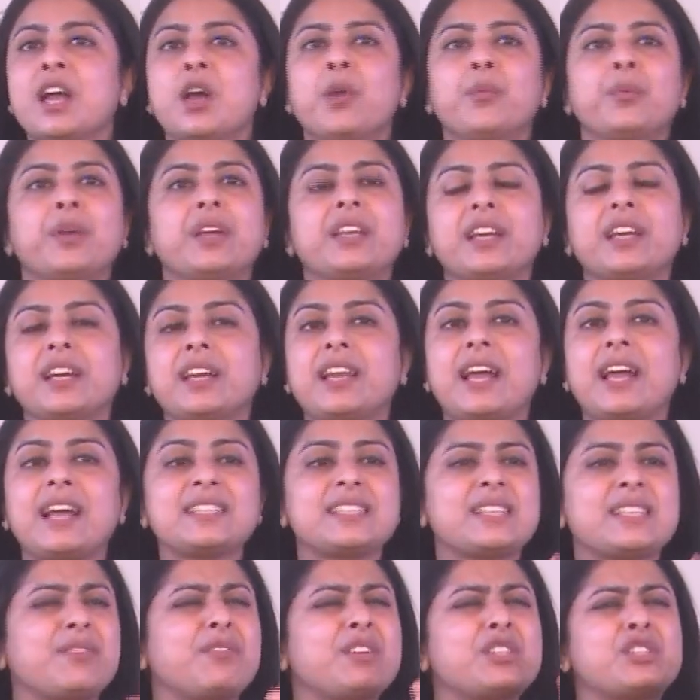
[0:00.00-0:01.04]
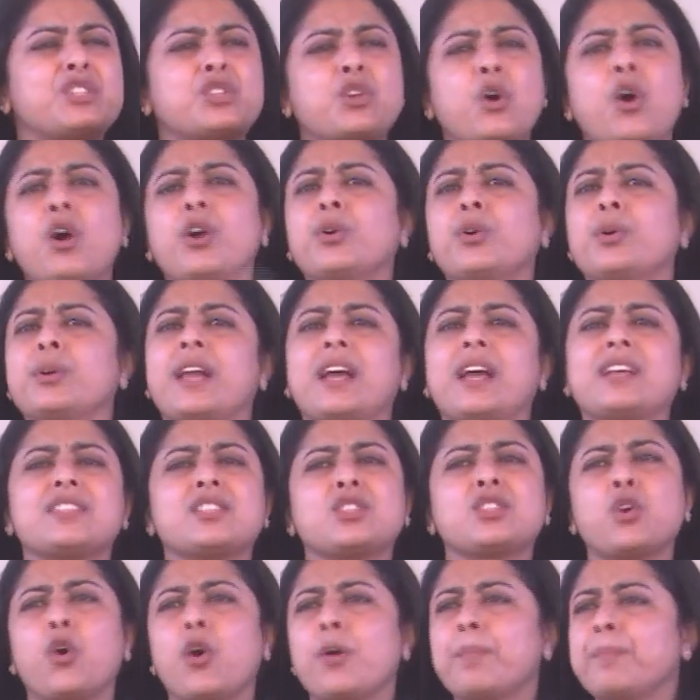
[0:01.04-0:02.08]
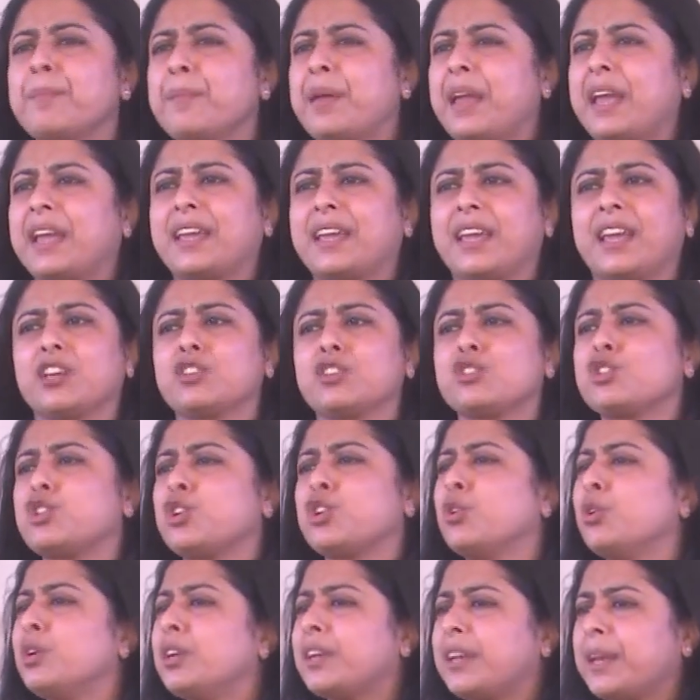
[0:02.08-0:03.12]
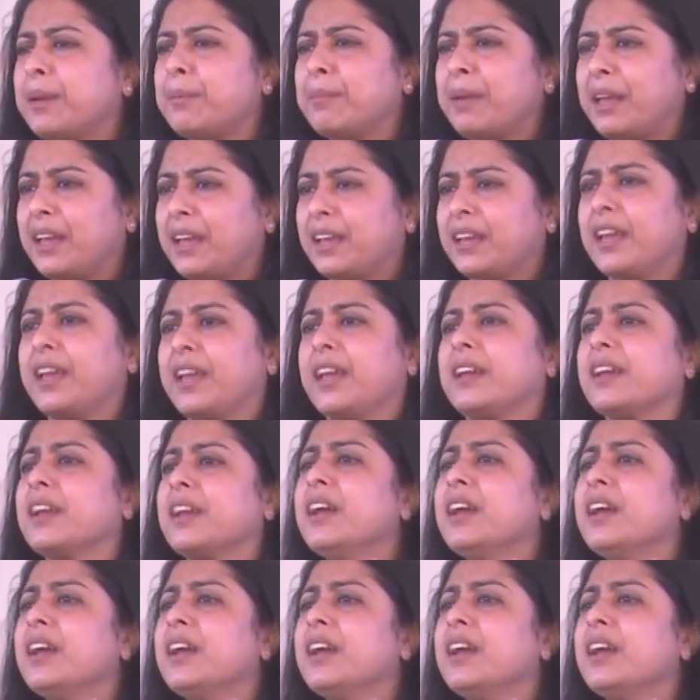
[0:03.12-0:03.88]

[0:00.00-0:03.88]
we realized they were so good at soap making, jewelry making.